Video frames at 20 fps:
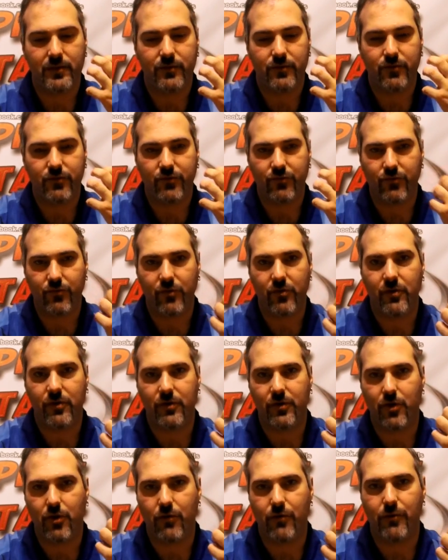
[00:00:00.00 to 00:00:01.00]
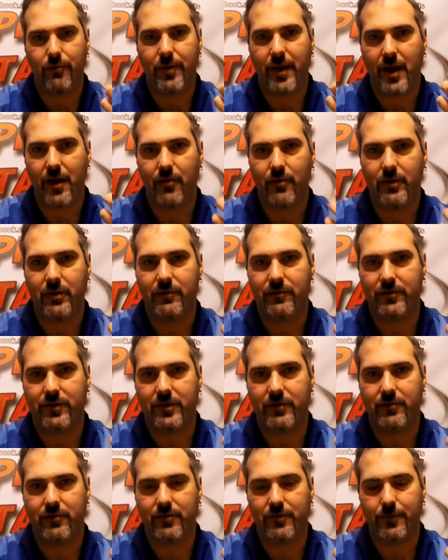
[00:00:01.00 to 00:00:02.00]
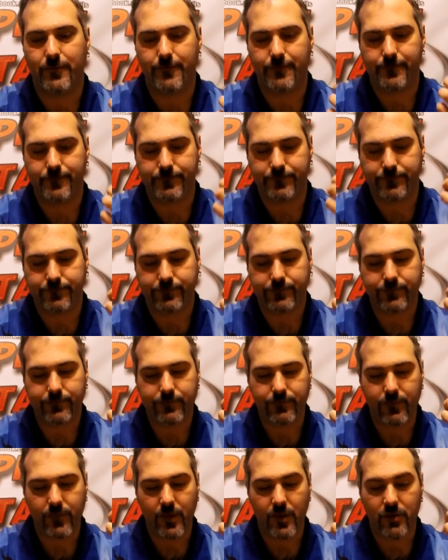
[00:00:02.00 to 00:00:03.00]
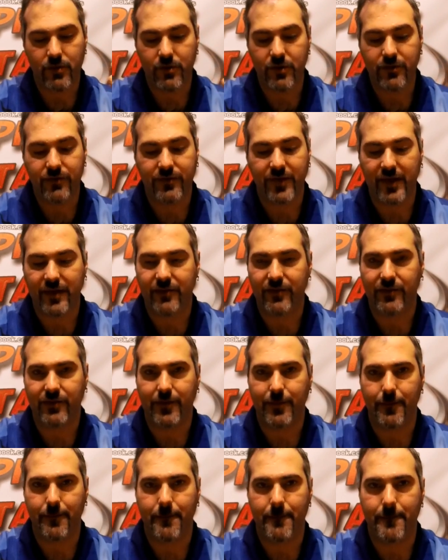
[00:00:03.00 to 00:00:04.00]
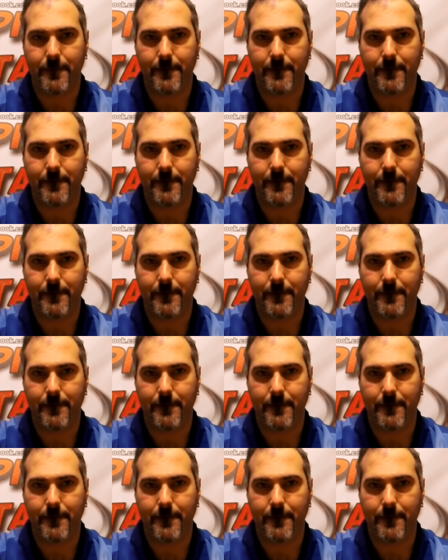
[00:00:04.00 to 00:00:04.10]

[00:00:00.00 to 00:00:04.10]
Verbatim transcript: strong, overpowering flavor. You could taste it.